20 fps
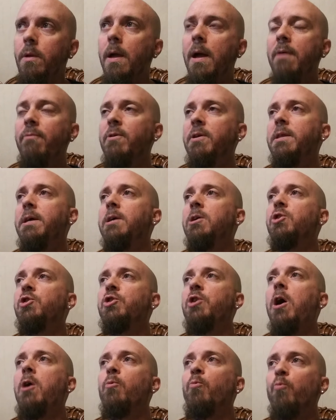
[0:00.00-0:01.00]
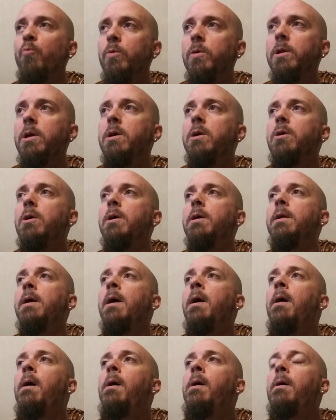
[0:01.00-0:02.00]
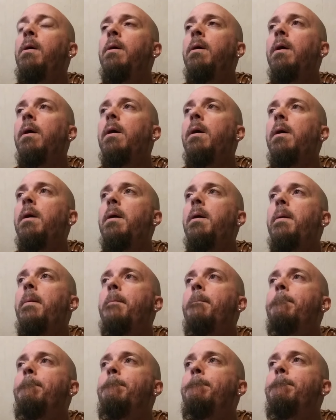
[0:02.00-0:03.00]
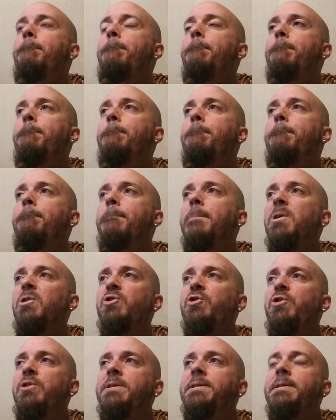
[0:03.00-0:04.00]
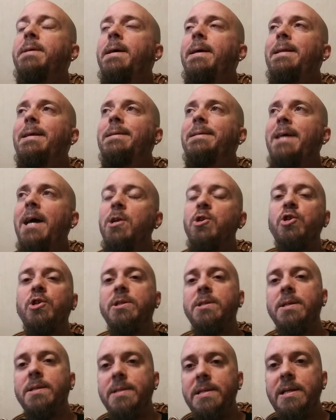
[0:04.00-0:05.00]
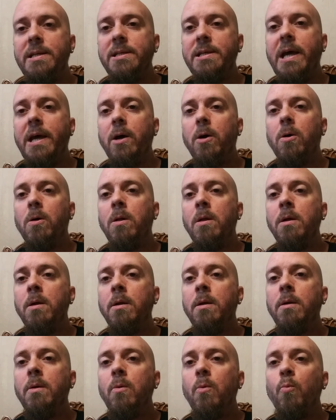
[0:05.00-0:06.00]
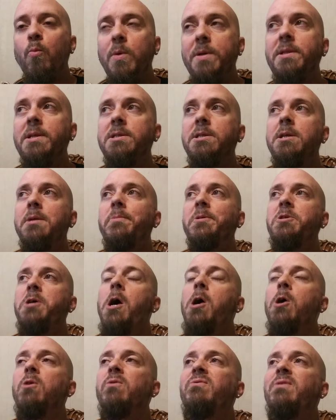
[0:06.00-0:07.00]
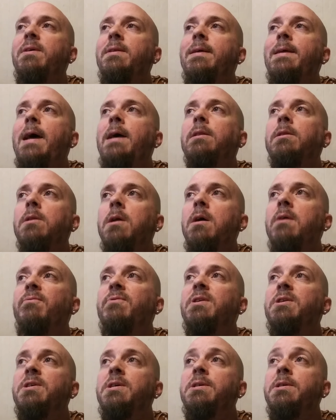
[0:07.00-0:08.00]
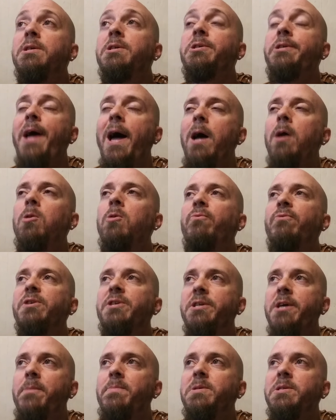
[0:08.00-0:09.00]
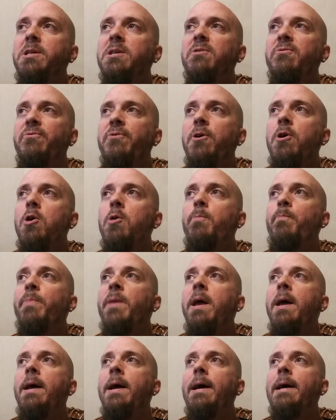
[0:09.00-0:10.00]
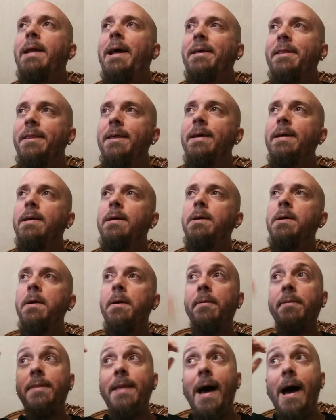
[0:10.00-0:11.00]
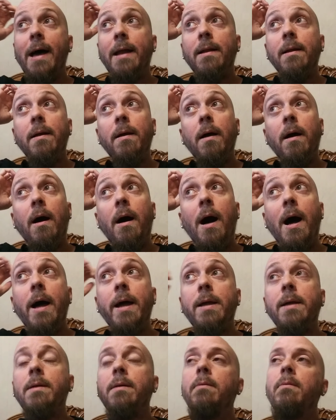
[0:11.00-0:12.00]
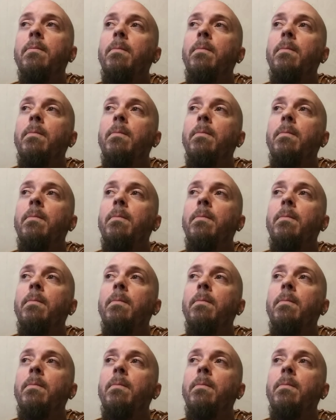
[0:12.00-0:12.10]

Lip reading: Everything is shot really good. There's just an attention to detail with the cinematography that I love. This is a style over substance film, and I think that I